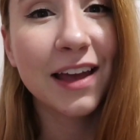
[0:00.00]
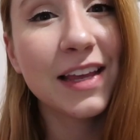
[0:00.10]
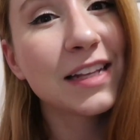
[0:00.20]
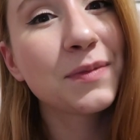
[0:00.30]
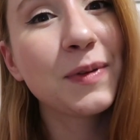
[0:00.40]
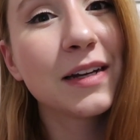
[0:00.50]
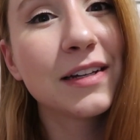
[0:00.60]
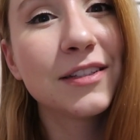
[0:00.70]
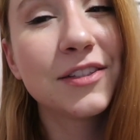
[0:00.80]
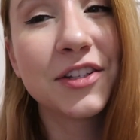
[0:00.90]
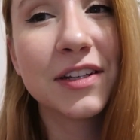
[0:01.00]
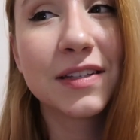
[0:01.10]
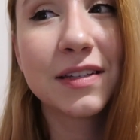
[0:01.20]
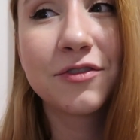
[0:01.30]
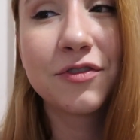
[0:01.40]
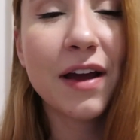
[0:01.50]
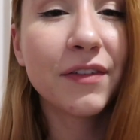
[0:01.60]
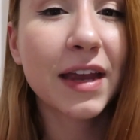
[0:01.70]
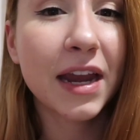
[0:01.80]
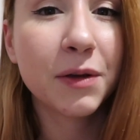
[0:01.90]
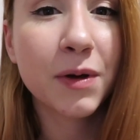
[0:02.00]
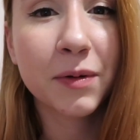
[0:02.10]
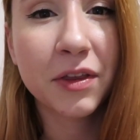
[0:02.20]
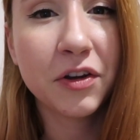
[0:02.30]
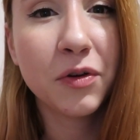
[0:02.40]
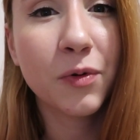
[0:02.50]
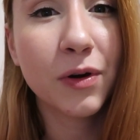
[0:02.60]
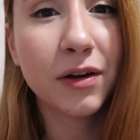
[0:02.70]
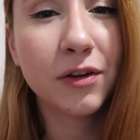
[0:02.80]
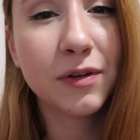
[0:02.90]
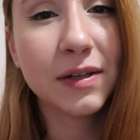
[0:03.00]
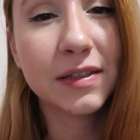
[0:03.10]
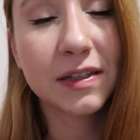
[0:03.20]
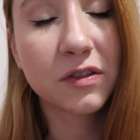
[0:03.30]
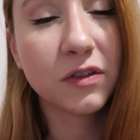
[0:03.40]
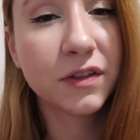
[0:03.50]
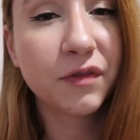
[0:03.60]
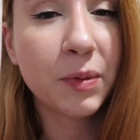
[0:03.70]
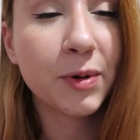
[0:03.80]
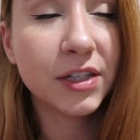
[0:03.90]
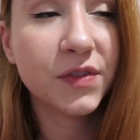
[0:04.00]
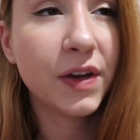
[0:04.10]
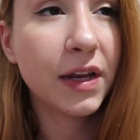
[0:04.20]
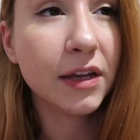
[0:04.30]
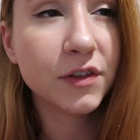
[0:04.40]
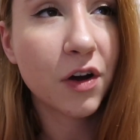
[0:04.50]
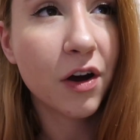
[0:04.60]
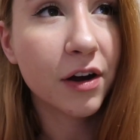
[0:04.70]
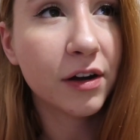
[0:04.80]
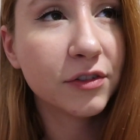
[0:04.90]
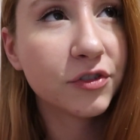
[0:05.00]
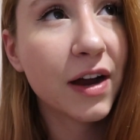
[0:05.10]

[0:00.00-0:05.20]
And that's because just traveling anywhere with a newborn who is exclusively breastfeeding is hard.